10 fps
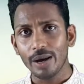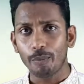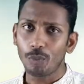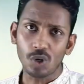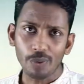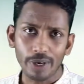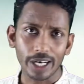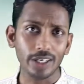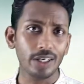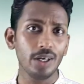
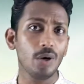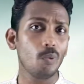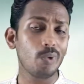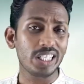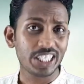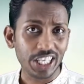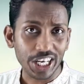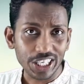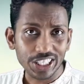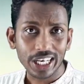Moreover, we
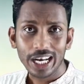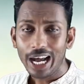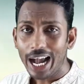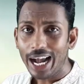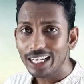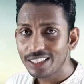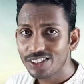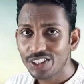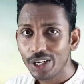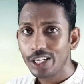teach
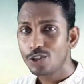IELTS,